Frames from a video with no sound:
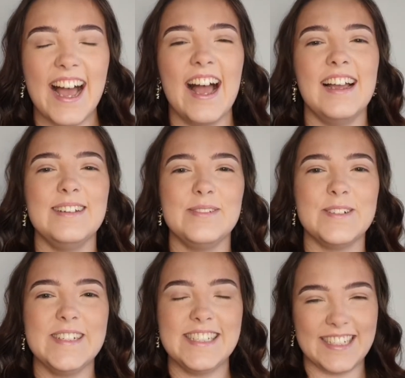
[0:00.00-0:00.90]
I'm
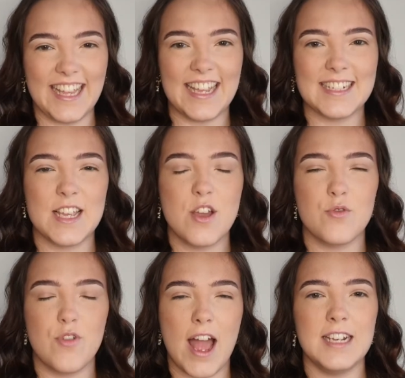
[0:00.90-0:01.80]
going to let
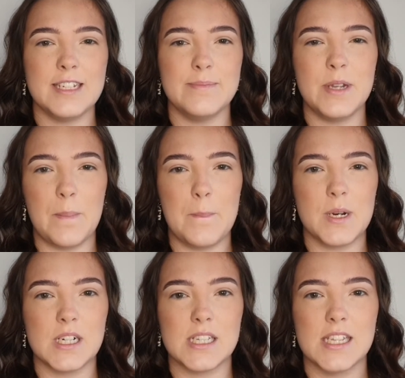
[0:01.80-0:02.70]
random
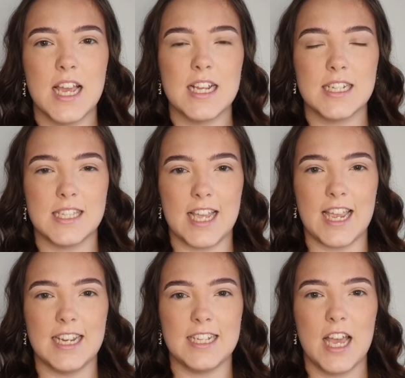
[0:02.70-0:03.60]
numbers
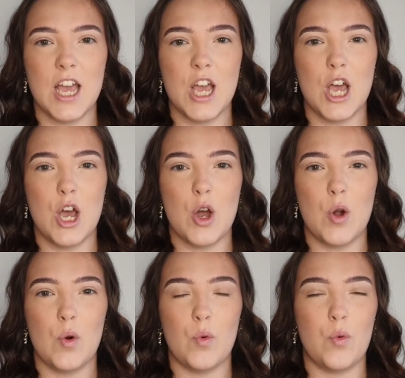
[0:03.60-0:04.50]
decide
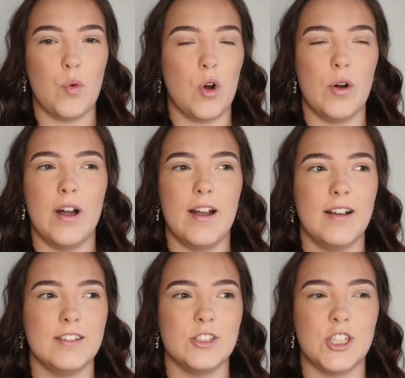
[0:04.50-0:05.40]
what
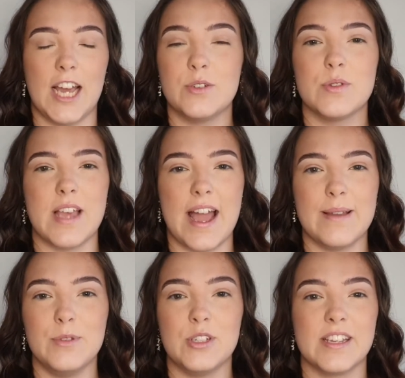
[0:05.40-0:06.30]
shadows I
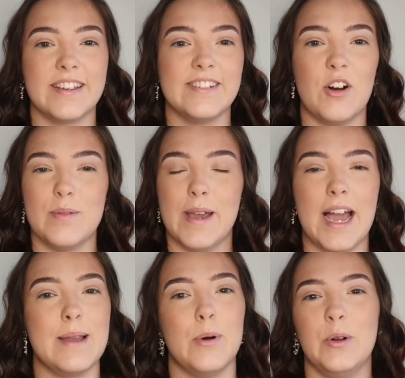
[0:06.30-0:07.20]
am using on my
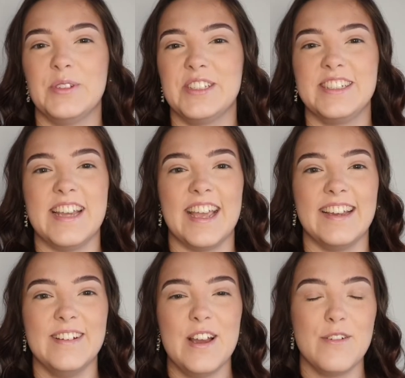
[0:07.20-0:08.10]
eyeballs today
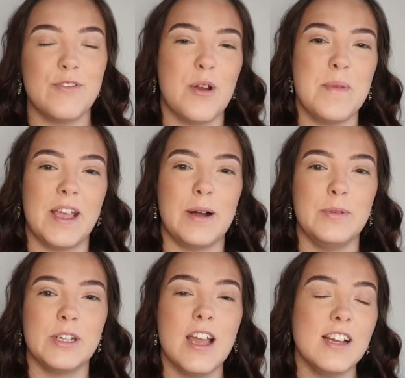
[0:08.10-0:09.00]
for a makeup
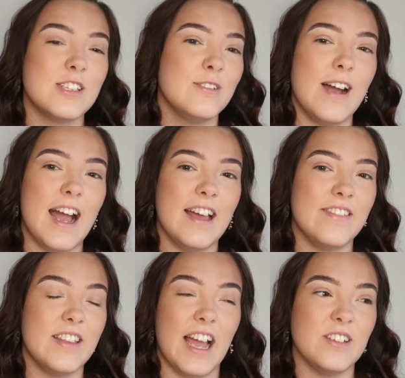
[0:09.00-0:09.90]
look. So
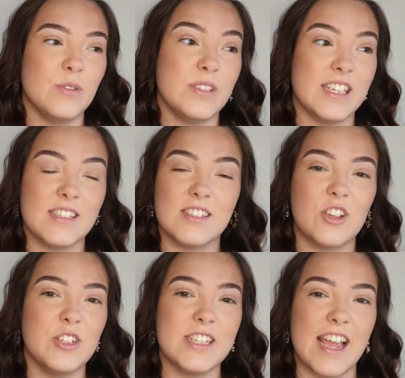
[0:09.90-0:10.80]
this
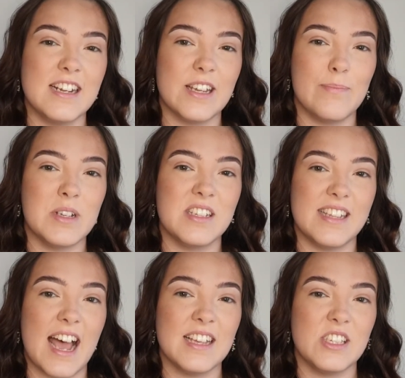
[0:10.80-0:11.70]
could end up a
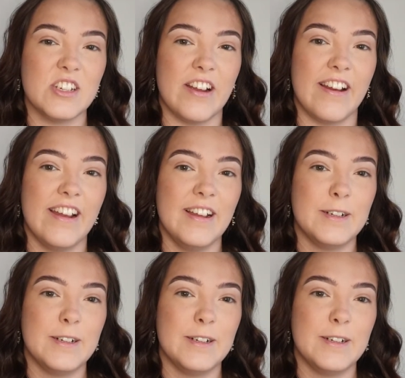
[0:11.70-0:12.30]
disaster,